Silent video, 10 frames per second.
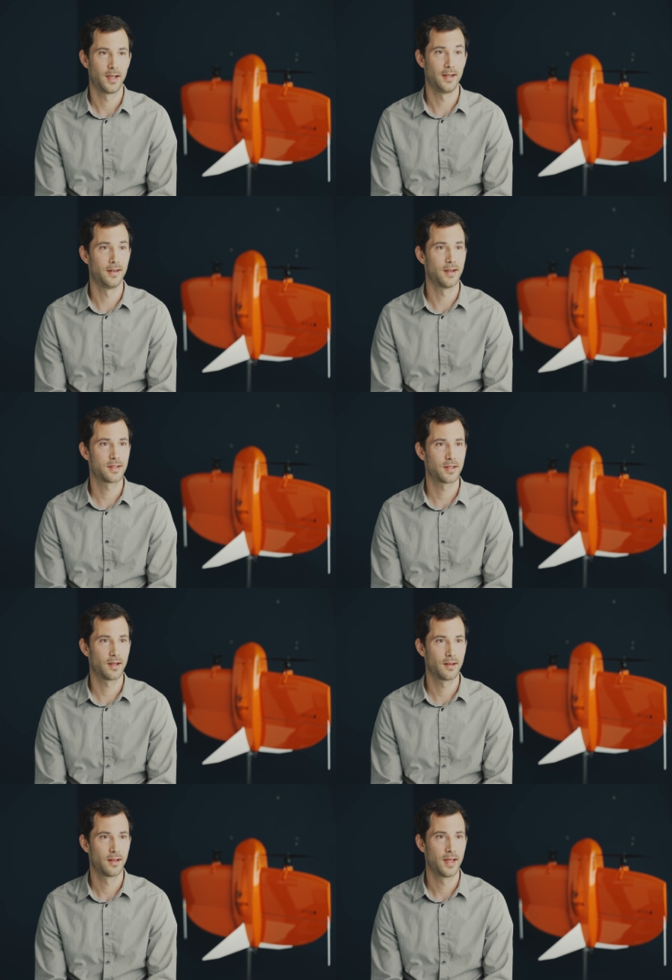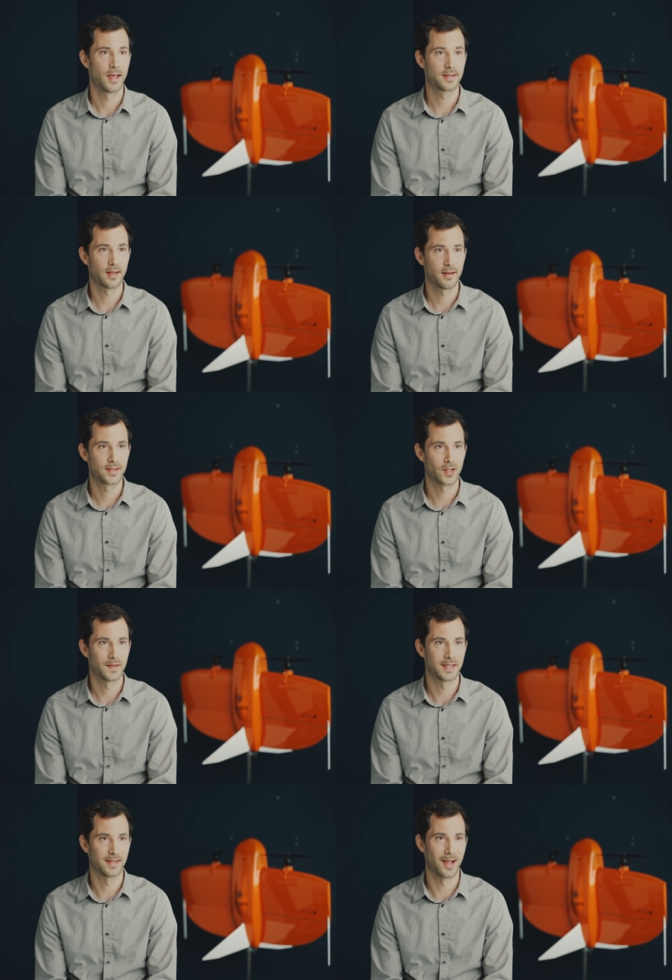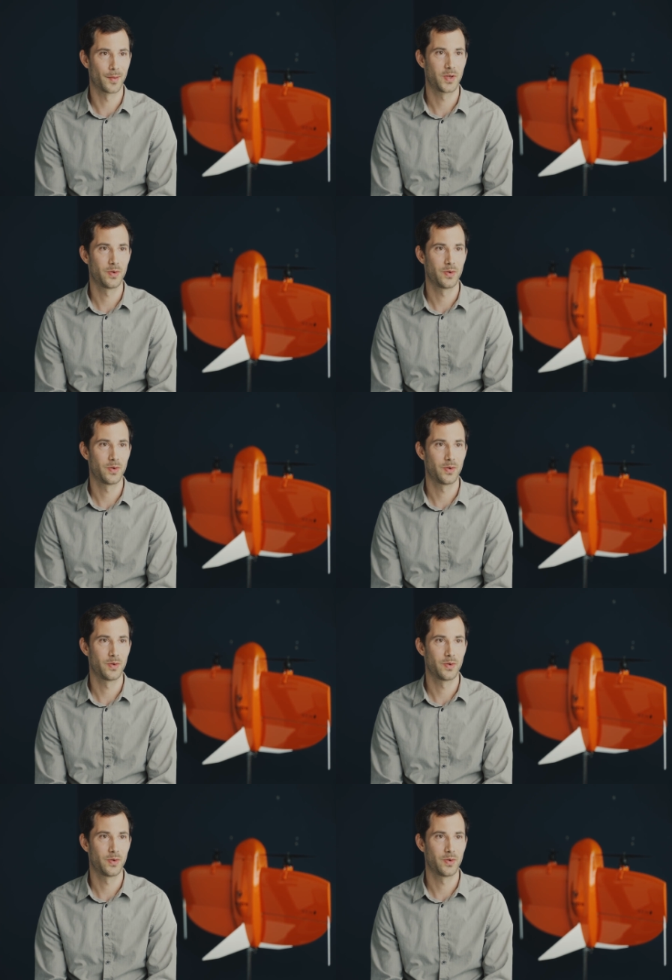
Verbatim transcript: In a nutshell, extended services help